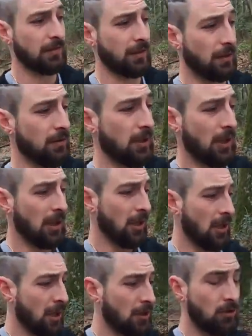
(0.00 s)
so
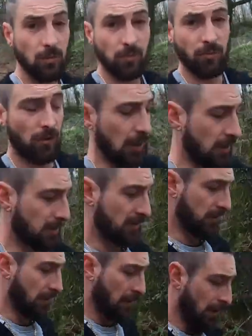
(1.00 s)
dog
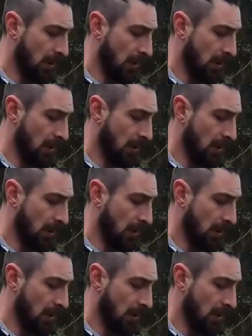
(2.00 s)
products